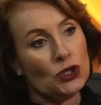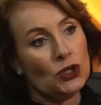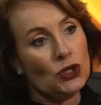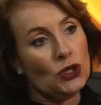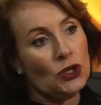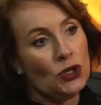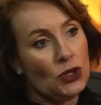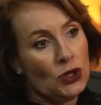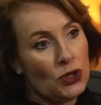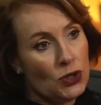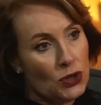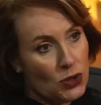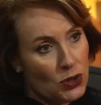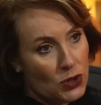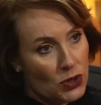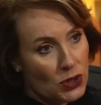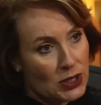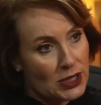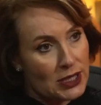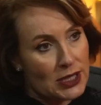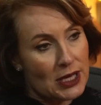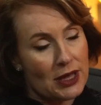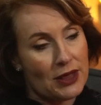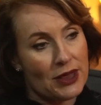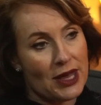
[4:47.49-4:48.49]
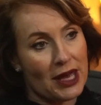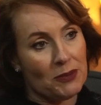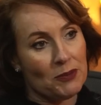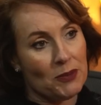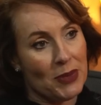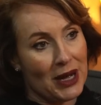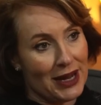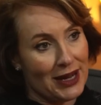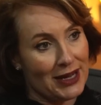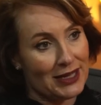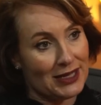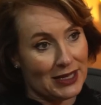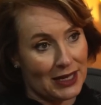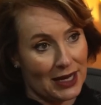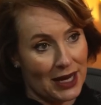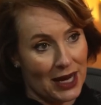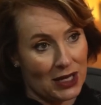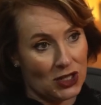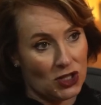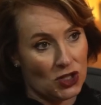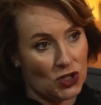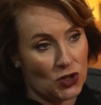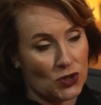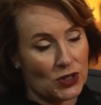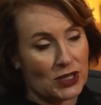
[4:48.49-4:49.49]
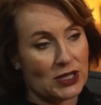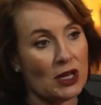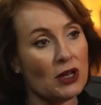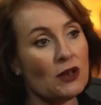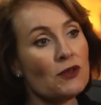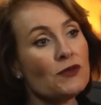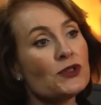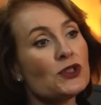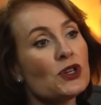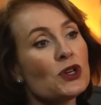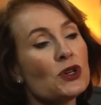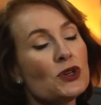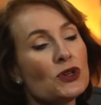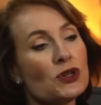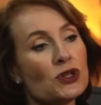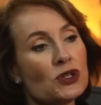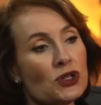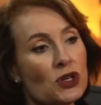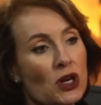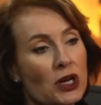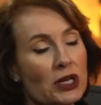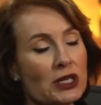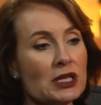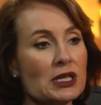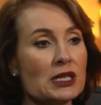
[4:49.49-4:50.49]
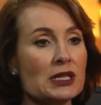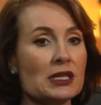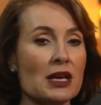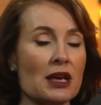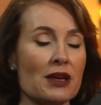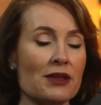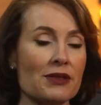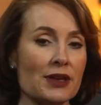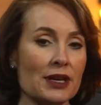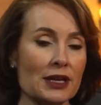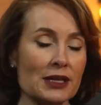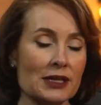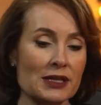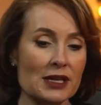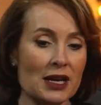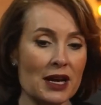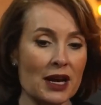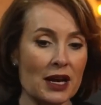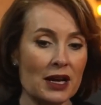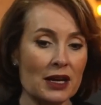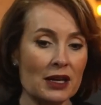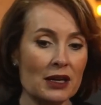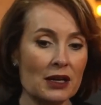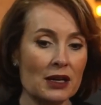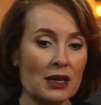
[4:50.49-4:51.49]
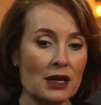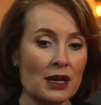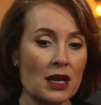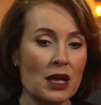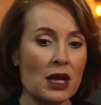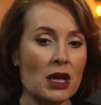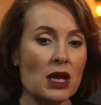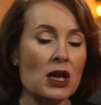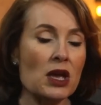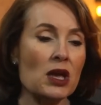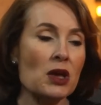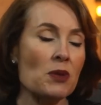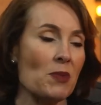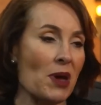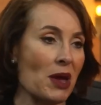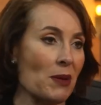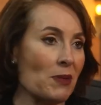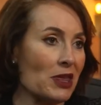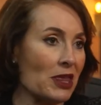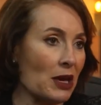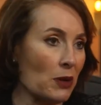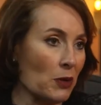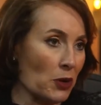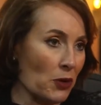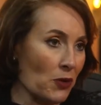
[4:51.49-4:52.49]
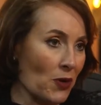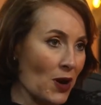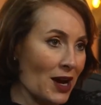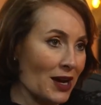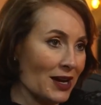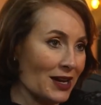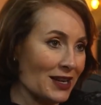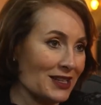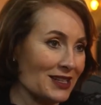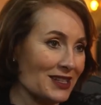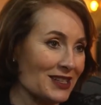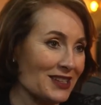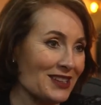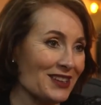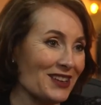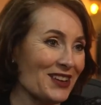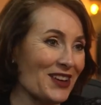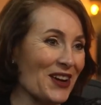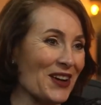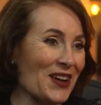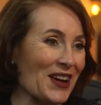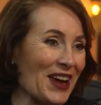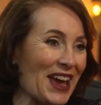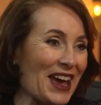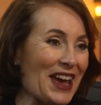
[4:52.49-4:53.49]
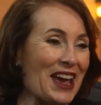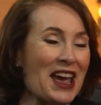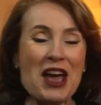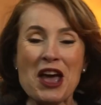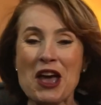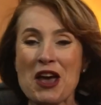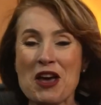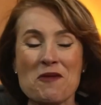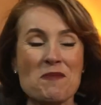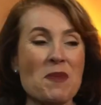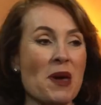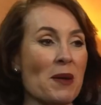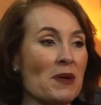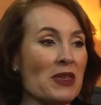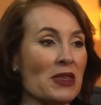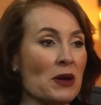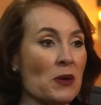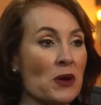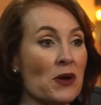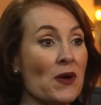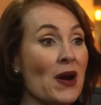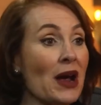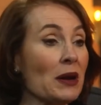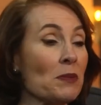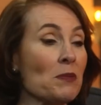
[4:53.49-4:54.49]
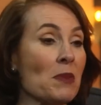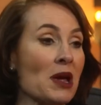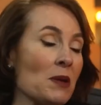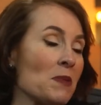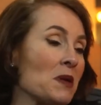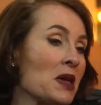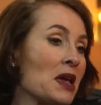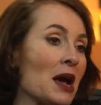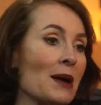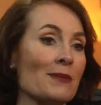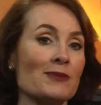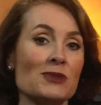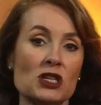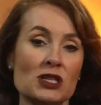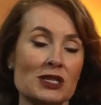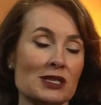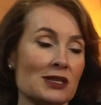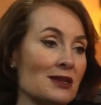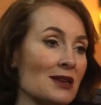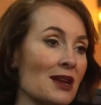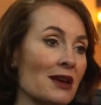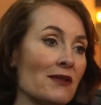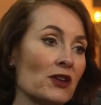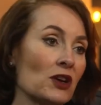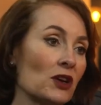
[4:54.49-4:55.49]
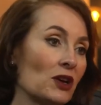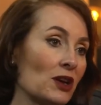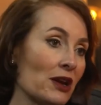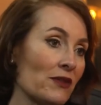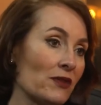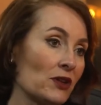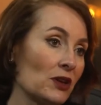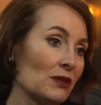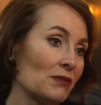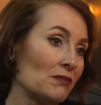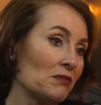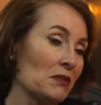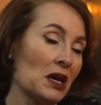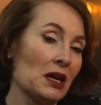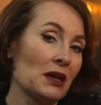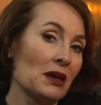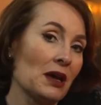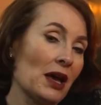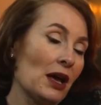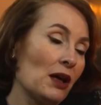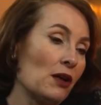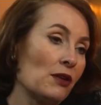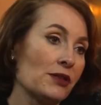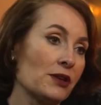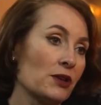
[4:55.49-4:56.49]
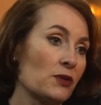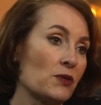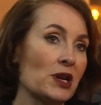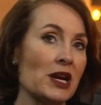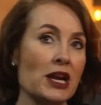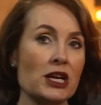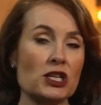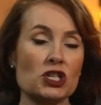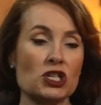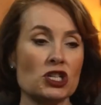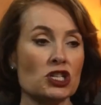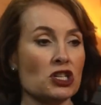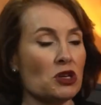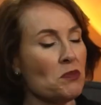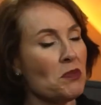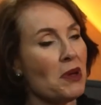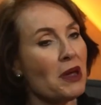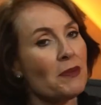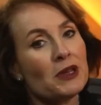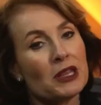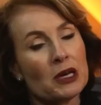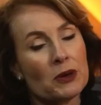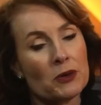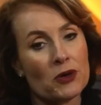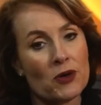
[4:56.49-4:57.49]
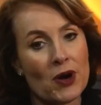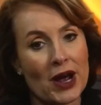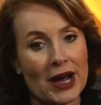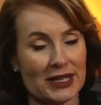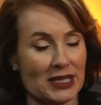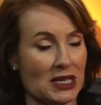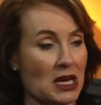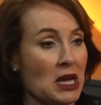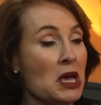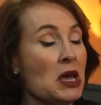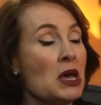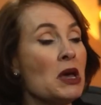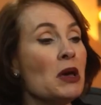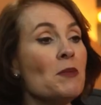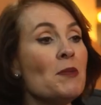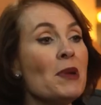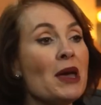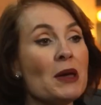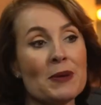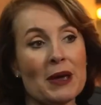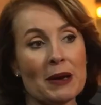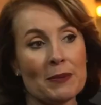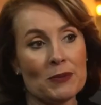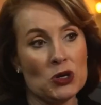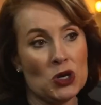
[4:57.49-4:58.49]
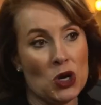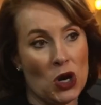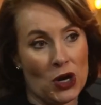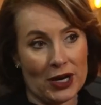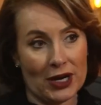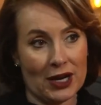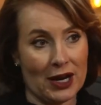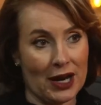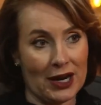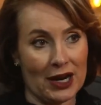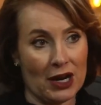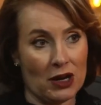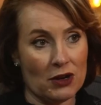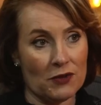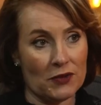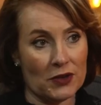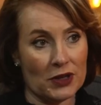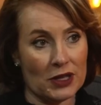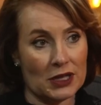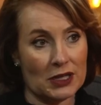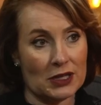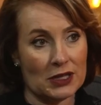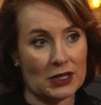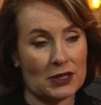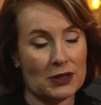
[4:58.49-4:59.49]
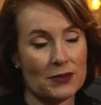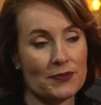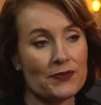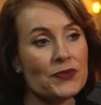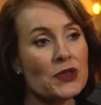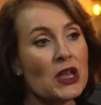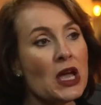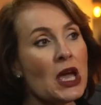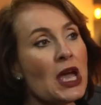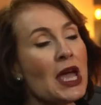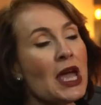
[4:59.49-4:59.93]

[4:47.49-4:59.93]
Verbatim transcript: to use that bias against yourself. So you start to say things like, maybe they were right, mm-hmm. okay? Maybe they were right. Maybe I'm just never going to have a, a healthy relationship. Maybe they were right. Maybe I'm not cut out for this.